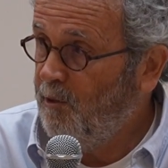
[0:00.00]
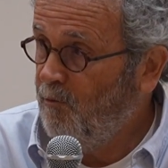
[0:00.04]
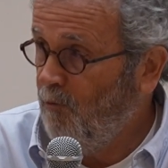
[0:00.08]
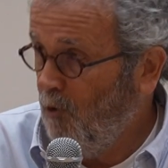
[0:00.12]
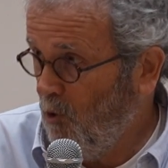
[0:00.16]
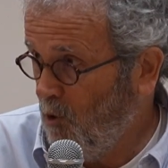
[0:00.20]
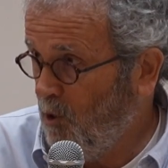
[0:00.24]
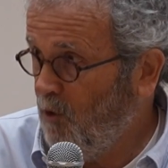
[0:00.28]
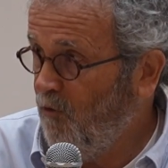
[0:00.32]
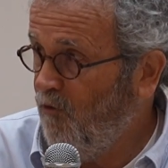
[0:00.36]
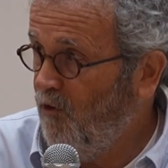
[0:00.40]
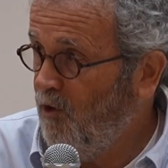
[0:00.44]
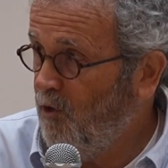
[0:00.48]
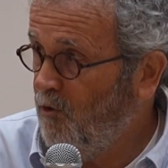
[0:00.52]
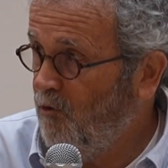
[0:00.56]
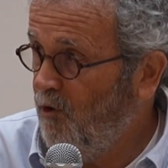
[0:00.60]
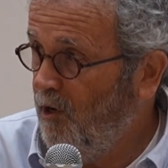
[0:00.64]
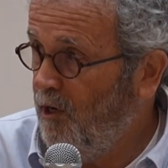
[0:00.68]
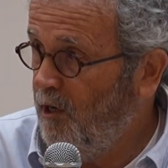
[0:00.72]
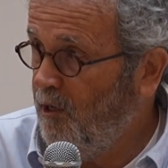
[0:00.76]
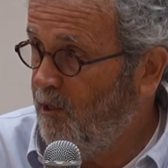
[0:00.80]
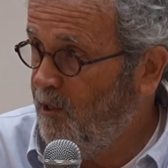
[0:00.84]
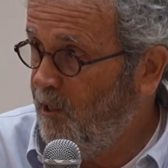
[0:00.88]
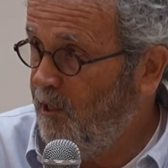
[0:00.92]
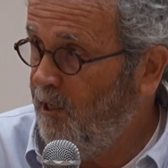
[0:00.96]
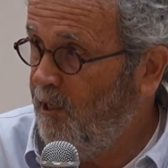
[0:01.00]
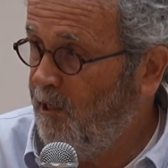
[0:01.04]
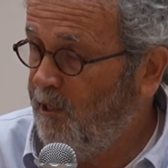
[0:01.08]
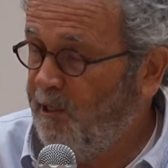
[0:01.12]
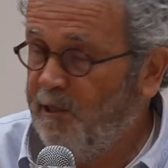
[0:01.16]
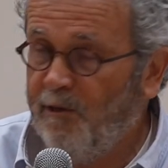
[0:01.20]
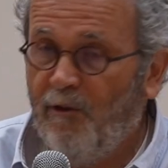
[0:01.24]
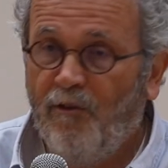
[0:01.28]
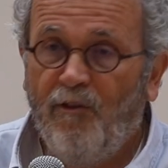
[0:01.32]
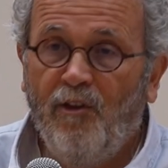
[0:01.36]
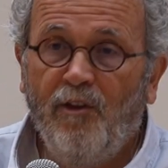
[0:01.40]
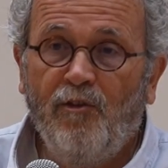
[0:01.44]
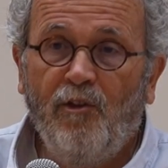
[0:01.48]
most of Israelis,
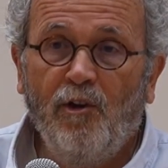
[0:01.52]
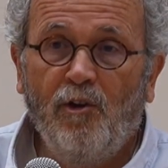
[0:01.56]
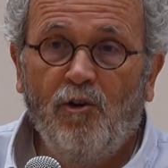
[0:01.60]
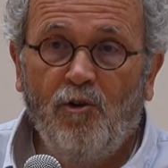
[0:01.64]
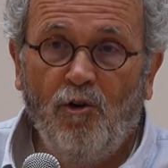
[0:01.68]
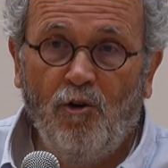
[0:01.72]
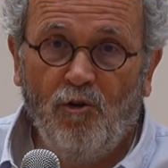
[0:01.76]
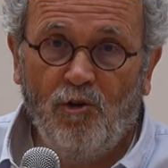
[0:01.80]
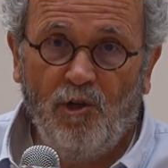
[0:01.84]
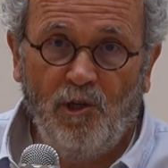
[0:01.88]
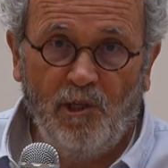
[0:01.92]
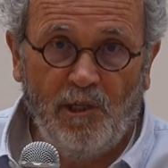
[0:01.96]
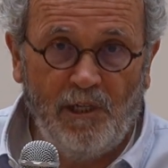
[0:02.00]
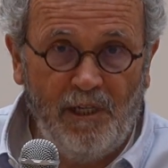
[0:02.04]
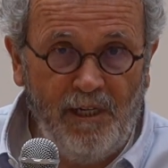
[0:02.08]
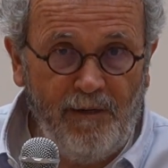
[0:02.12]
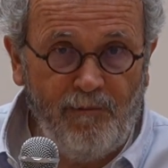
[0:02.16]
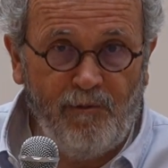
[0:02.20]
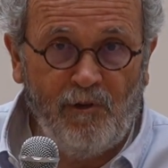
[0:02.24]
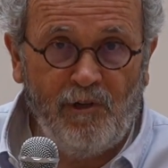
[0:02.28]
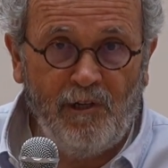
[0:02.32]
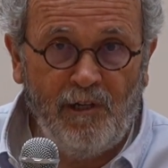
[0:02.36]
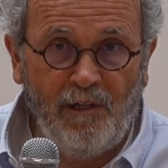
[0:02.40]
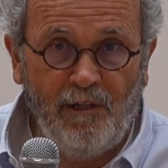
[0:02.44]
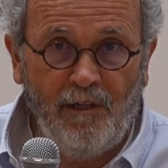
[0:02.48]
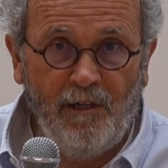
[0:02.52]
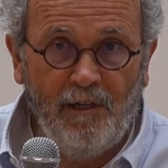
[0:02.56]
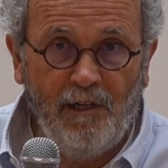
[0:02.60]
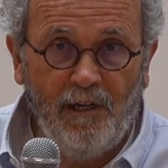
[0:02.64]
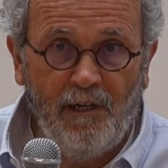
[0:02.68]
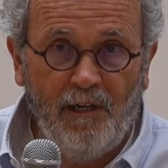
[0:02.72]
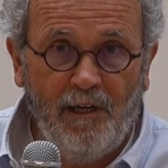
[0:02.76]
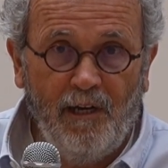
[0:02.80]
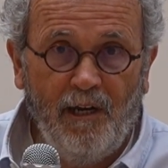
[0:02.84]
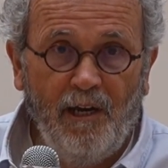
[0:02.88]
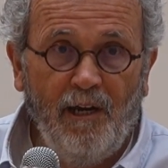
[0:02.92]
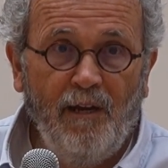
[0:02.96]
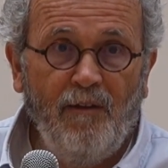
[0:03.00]
is that the court is liberal
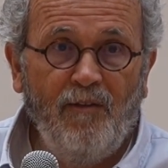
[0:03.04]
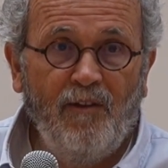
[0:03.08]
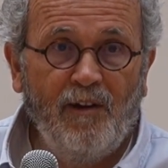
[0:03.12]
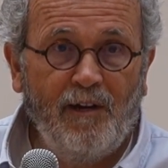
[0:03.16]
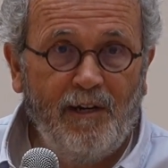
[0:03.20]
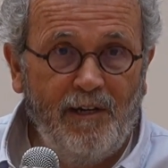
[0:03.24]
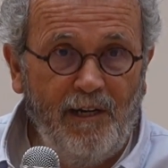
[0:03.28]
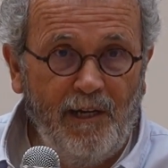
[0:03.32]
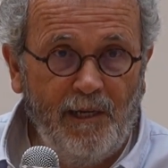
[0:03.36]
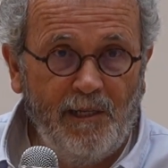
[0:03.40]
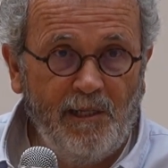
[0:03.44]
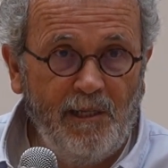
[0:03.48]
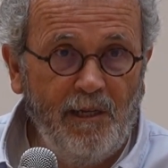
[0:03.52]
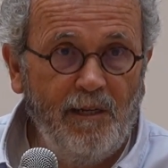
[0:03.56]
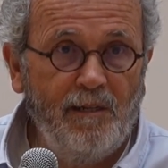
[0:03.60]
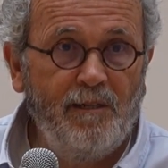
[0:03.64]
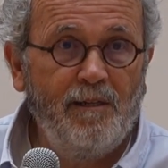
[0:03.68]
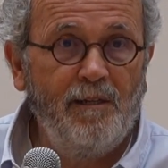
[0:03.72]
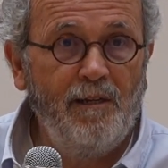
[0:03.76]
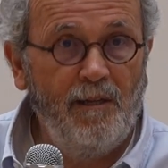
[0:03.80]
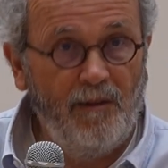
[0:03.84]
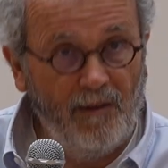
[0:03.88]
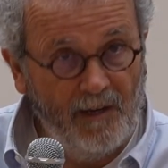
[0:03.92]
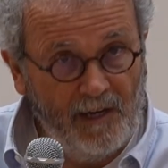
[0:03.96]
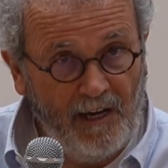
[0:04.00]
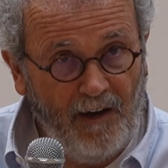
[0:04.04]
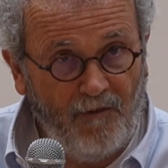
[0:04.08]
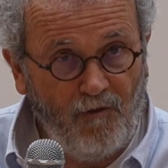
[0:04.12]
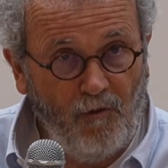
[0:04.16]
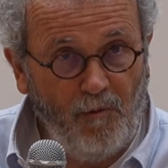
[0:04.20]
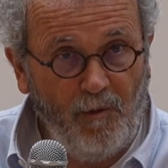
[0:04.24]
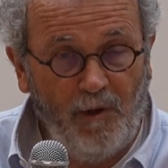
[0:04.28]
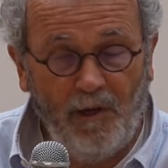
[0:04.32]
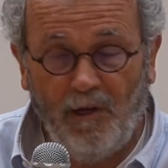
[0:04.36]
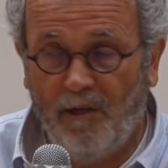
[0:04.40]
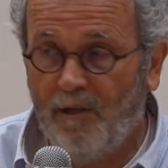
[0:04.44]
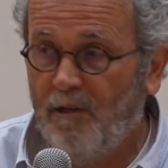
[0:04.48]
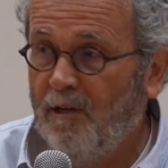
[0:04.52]
and the Knesset and the
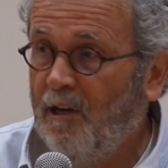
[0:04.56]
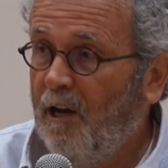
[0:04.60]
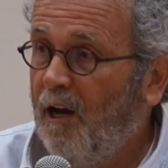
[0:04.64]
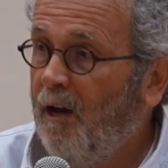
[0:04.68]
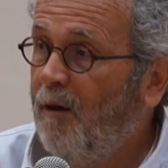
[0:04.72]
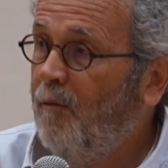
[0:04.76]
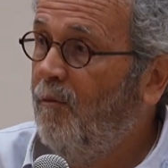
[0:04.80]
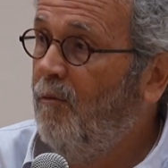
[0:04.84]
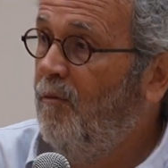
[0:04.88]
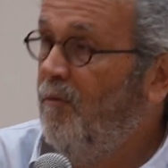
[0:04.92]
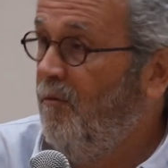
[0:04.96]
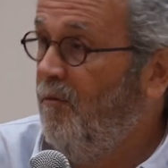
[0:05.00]
government are